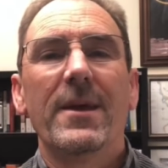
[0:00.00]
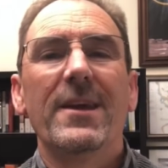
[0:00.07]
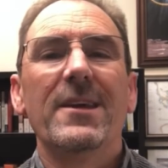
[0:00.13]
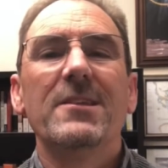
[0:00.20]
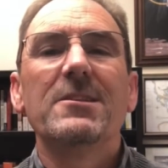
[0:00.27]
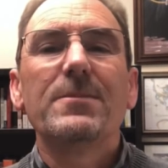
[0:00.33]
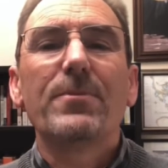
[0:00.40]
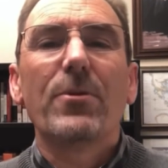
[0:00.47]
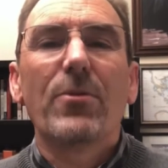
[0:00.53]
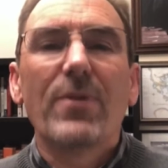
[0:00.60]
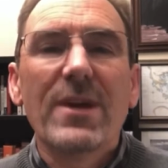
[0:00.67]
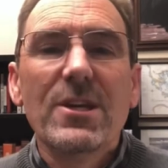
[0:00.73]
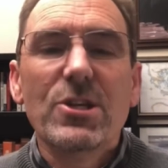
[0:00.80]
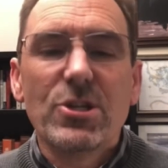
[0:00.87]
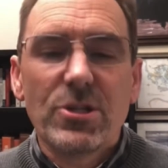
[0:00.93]

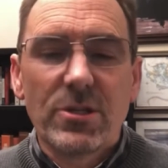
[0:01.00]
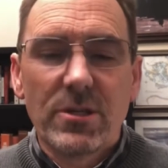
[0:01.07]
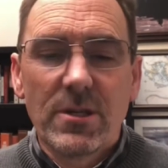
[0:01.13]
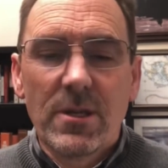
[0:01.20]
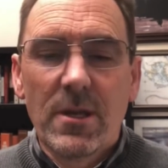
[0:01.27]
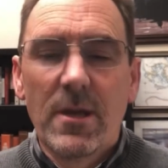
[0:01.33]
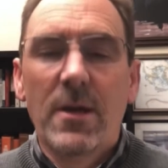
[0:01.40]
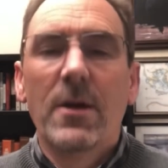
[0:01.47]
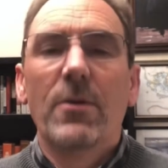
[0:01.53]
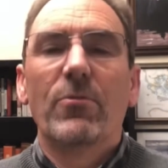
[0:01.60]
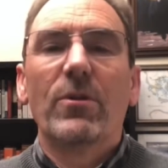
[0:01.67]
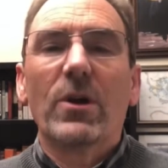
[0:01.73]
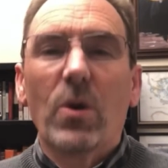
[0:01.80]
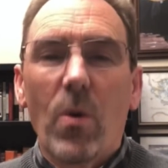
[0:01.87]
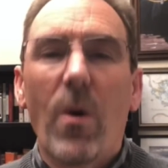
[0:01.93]
Inspiration
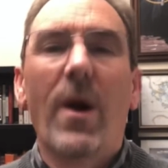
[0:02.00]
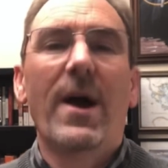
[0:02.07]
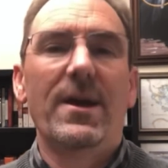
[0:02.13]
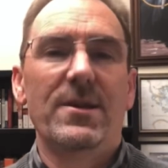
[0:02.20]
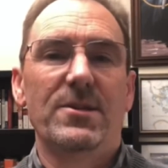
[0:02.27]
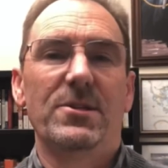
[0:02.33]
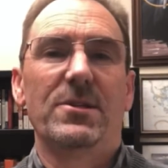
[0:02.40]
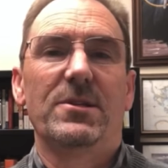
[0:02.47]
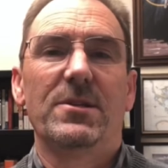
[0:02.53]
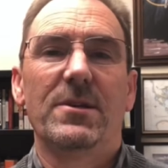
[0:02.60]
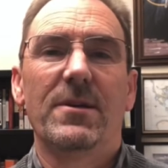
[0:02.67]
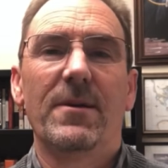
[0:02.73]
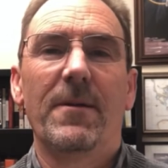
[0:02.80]
requires it.